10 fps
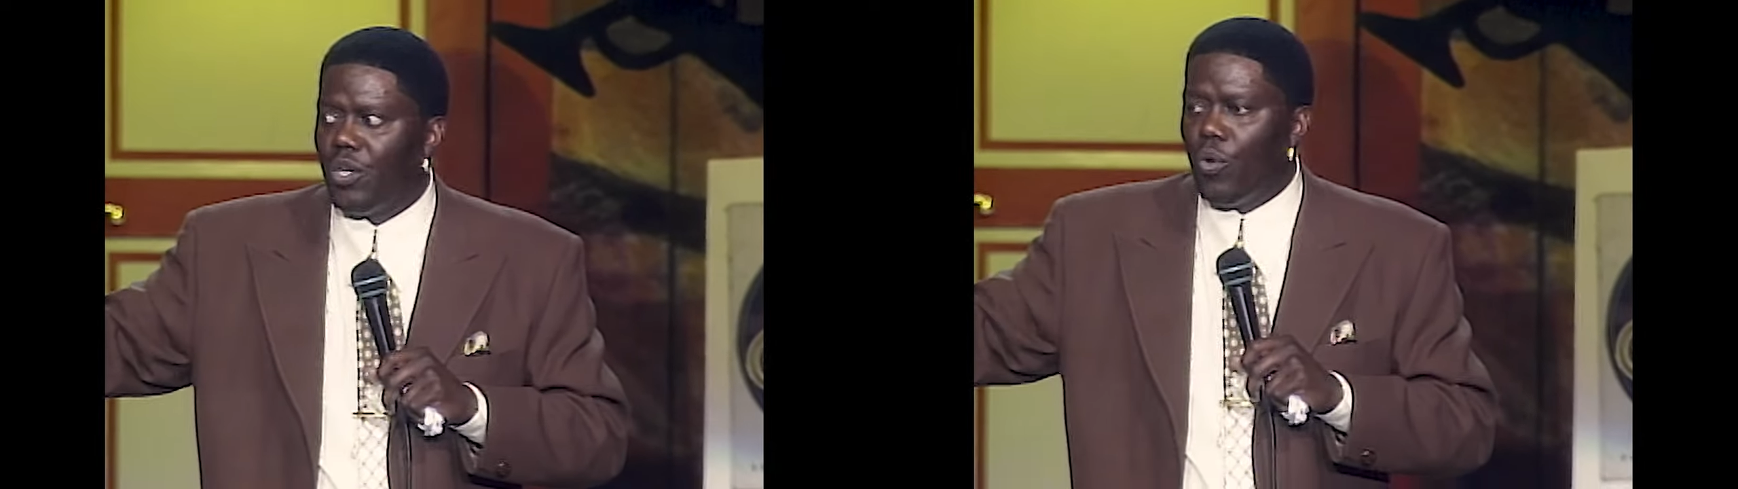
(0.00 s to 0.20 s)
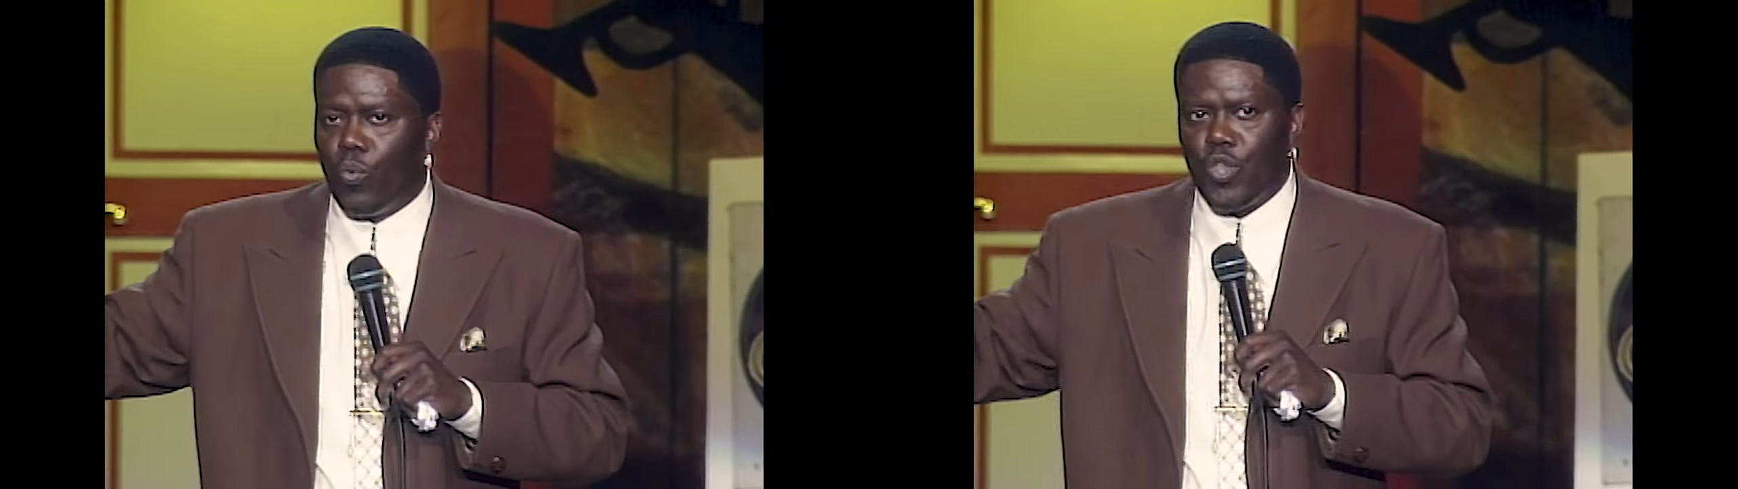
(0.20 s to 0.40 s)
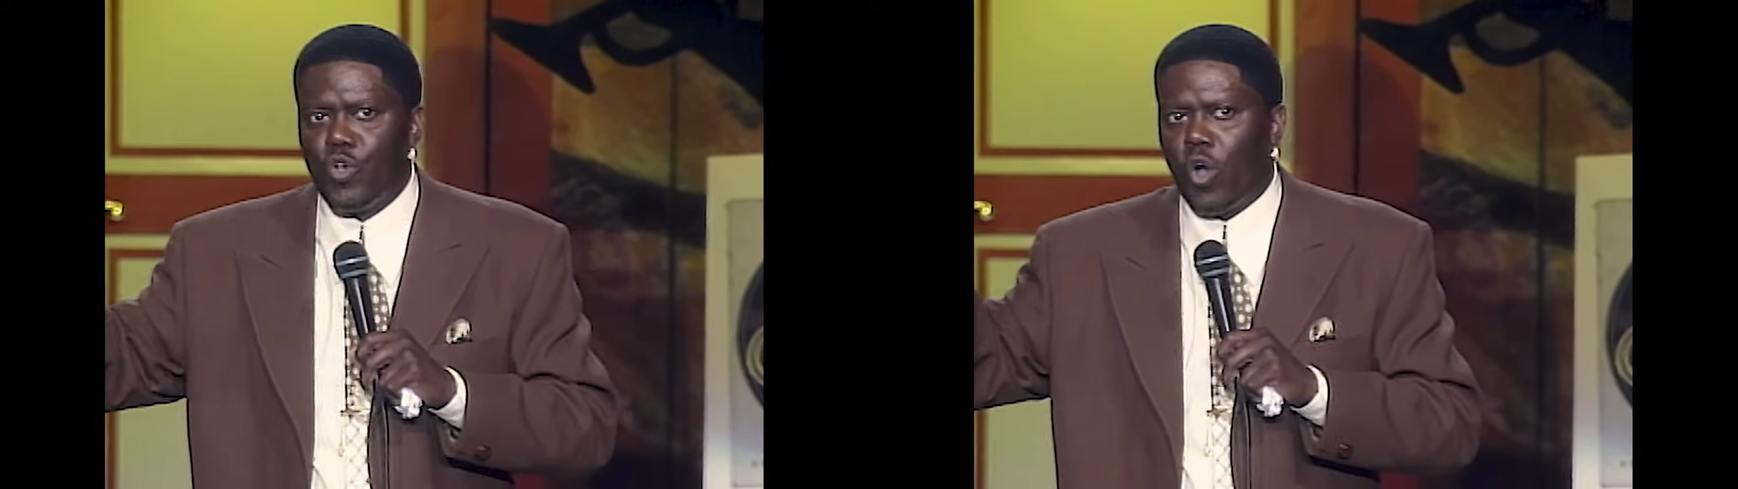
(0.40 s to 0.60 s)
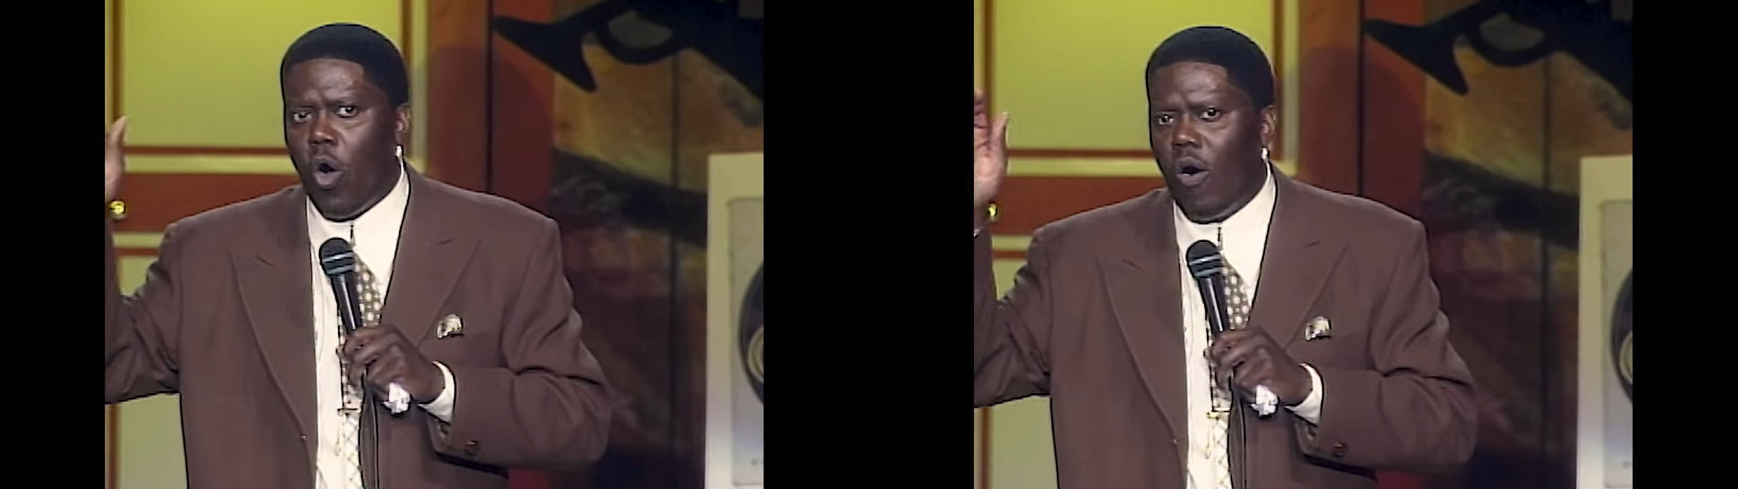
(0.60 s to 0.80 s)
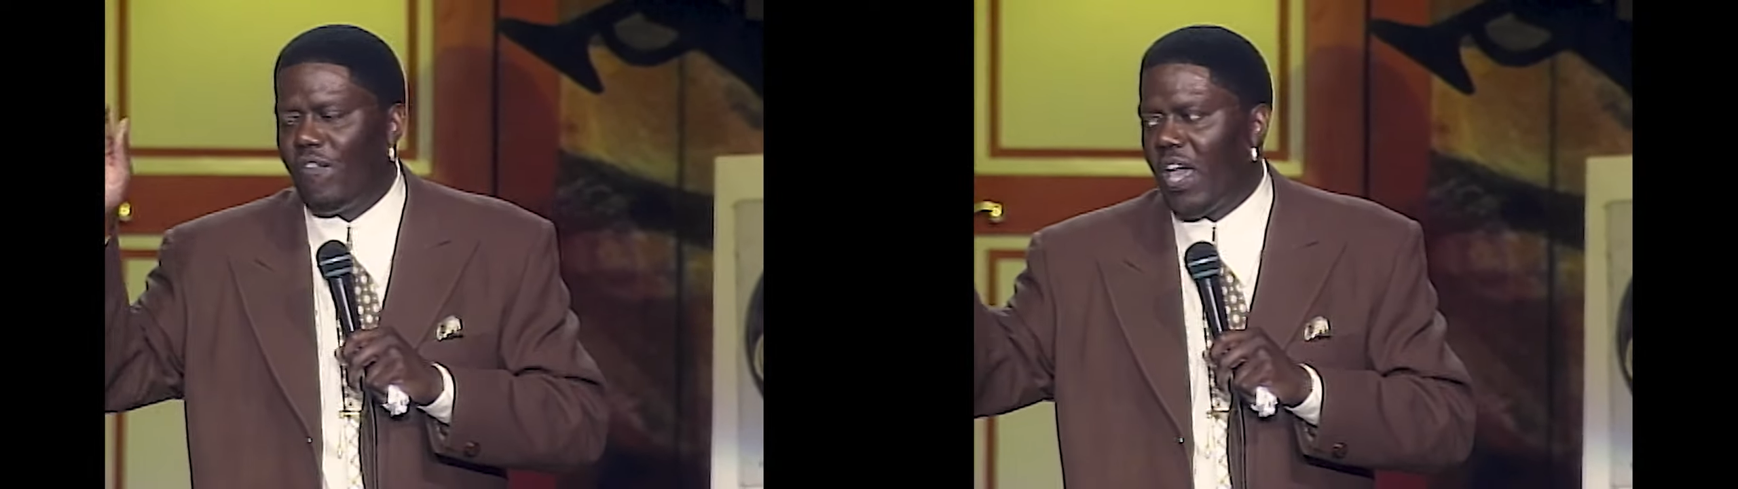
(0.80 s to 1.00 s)
When you
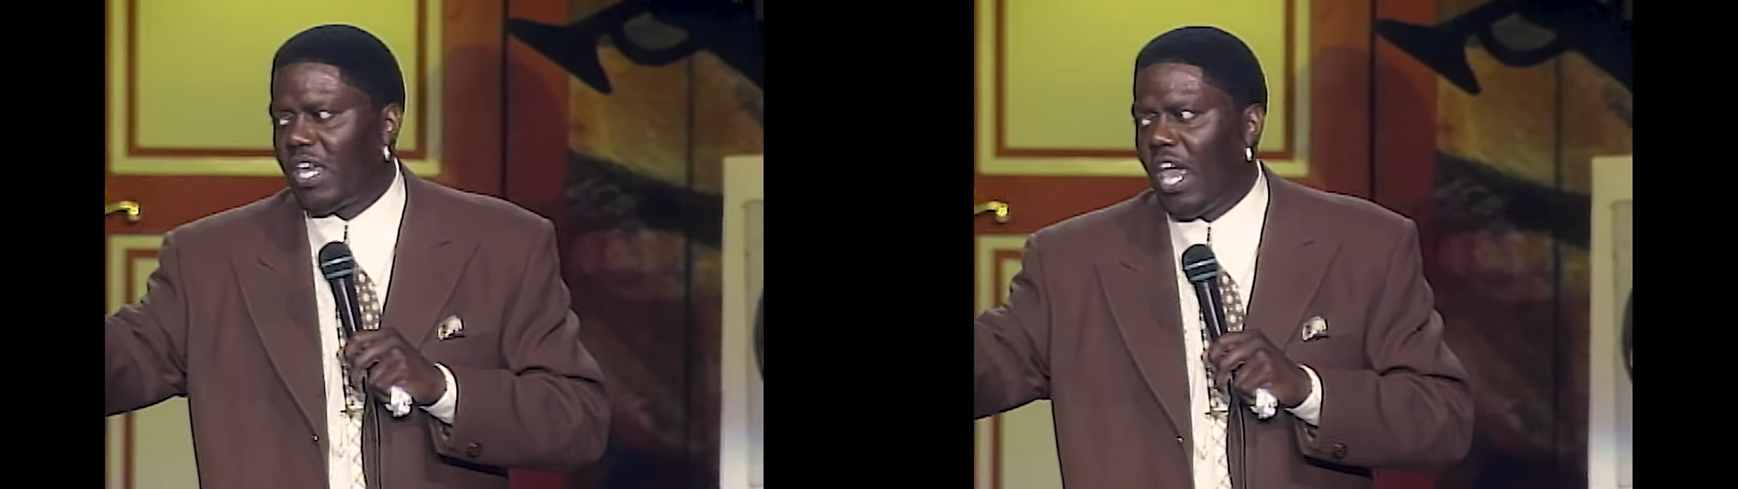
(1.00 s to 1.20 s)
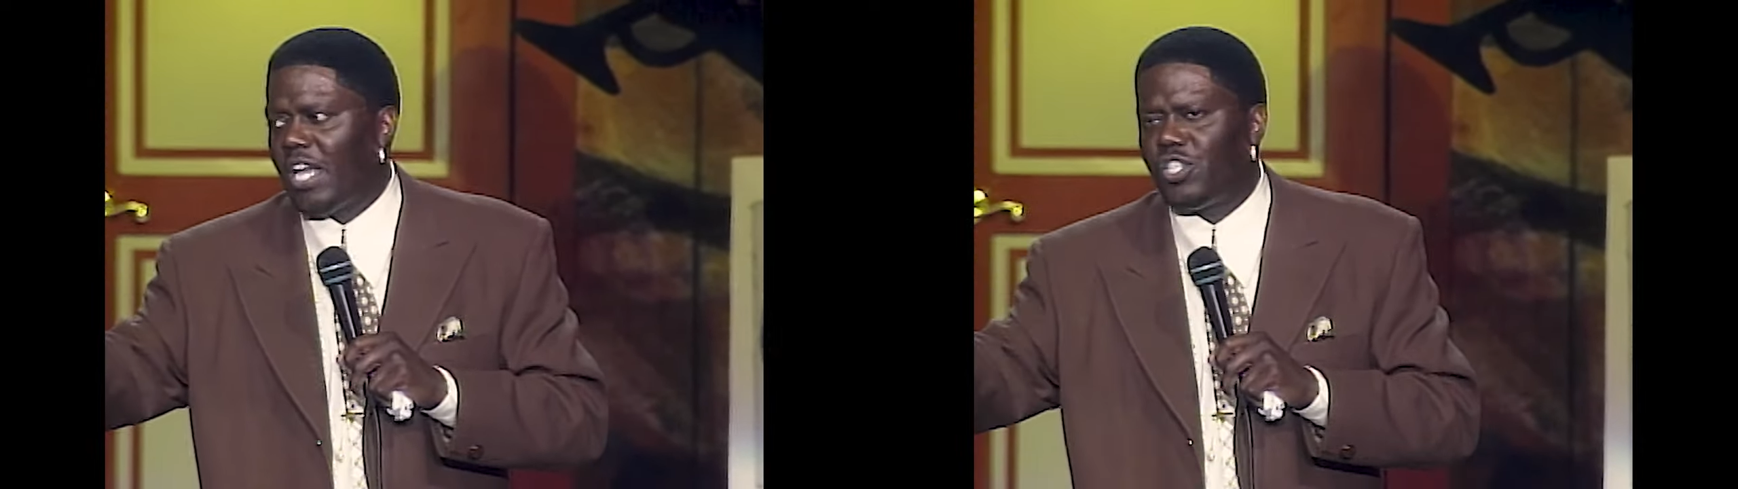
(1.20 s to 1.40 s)
go on vacation,